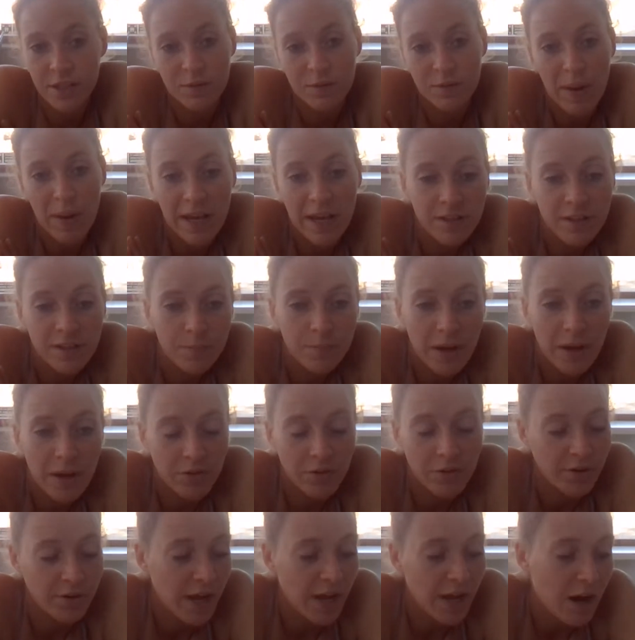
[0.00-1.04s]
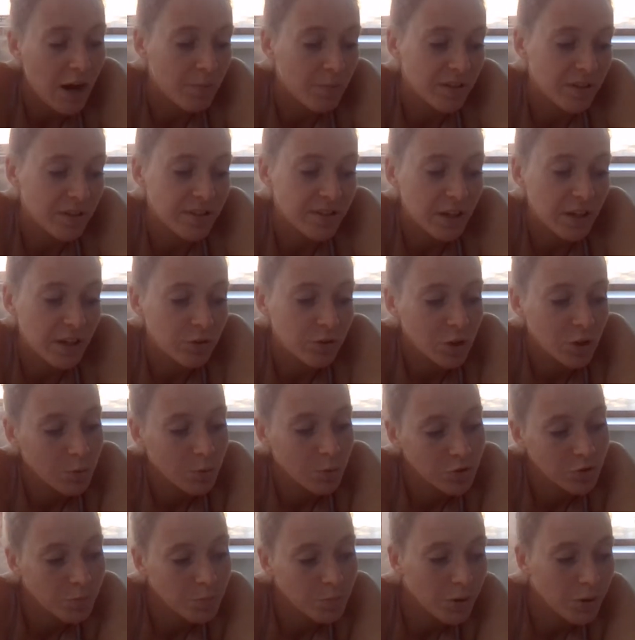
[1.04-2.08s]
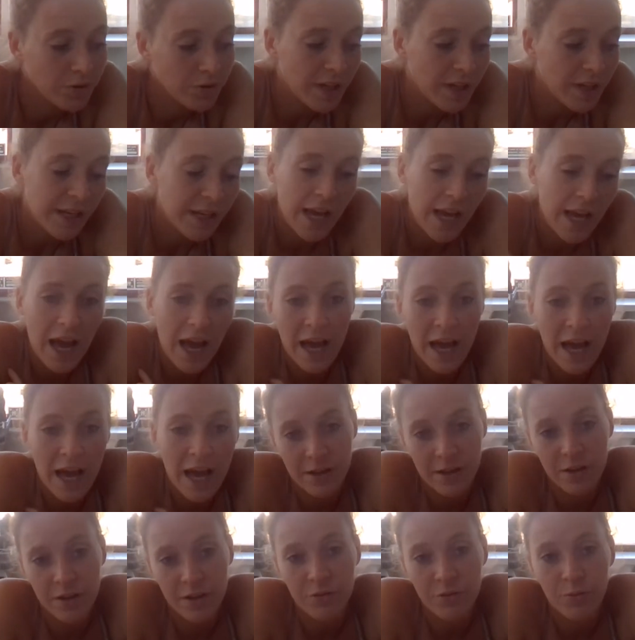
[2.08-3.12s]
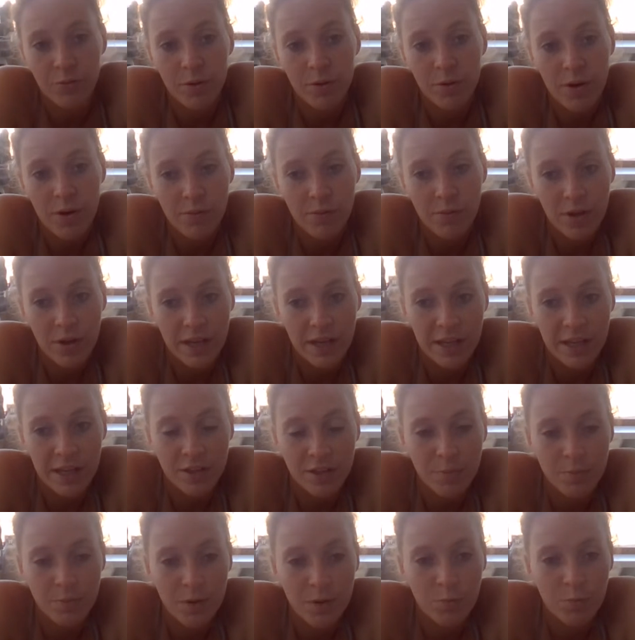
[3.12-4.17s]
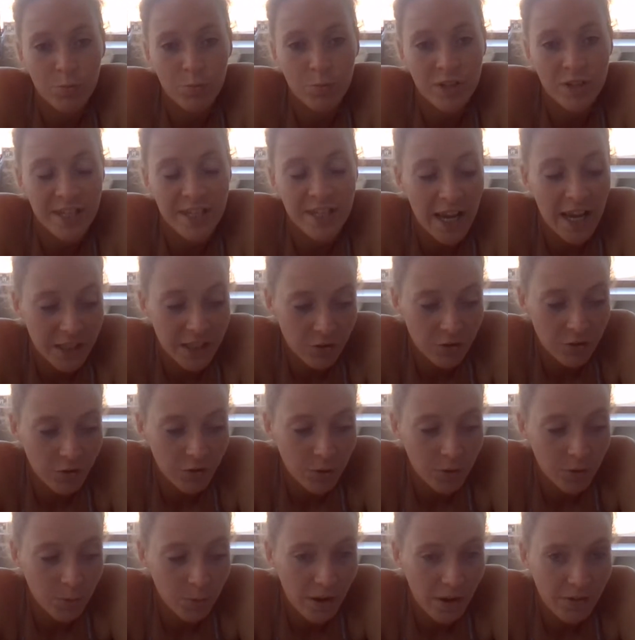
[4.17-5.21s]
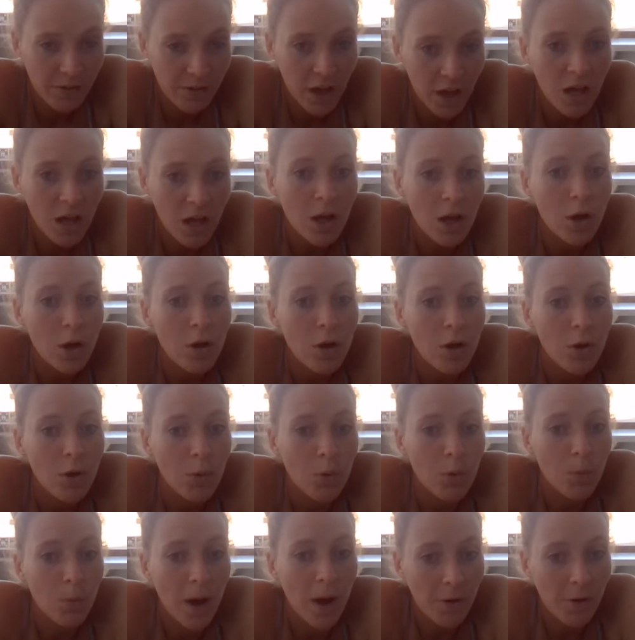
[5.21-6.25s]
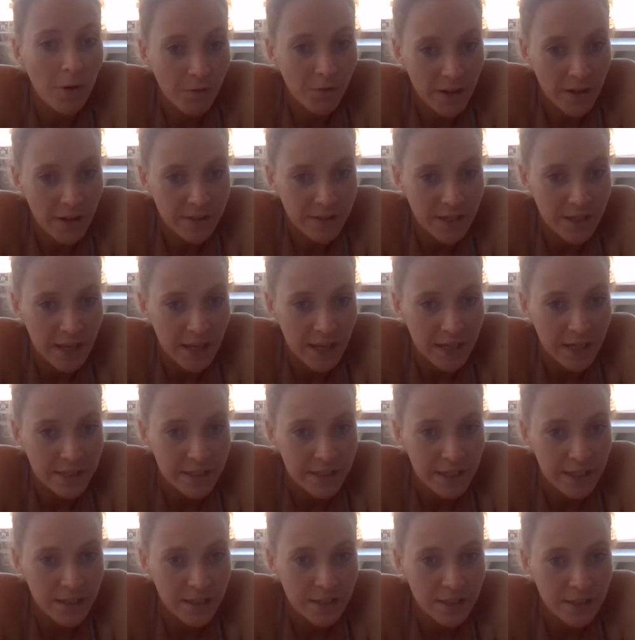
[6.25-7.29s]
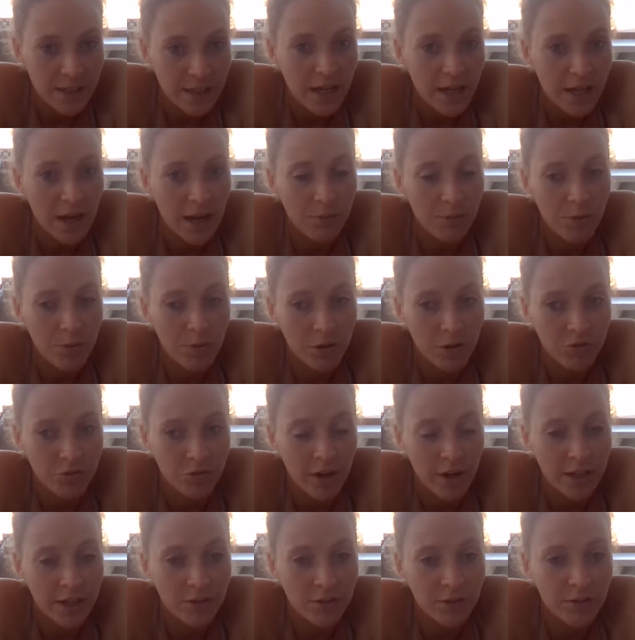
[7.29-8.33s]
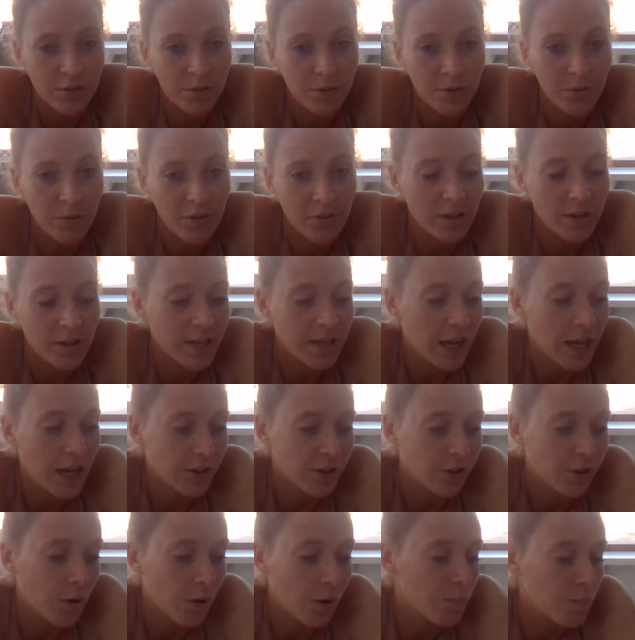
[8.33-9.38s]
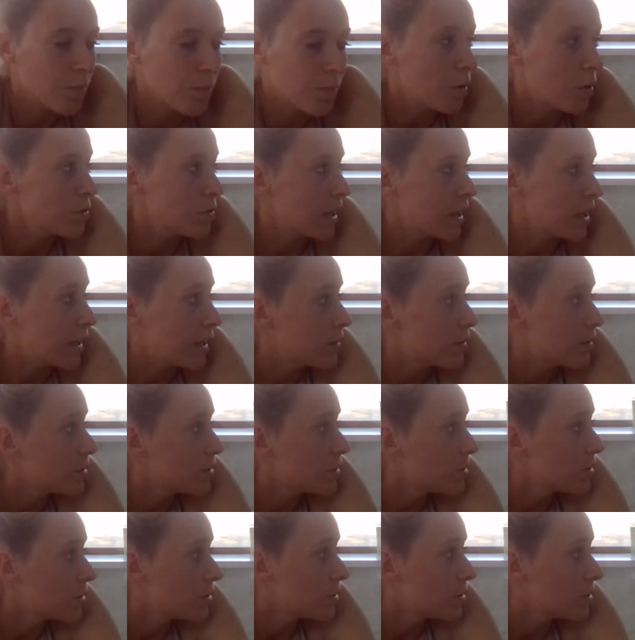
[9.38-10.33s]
and the space, depending on how much saddle you want to put in it, and it needs to be protected from the weather, well ventilated and well drained, because otherwise the tack could go mouldy.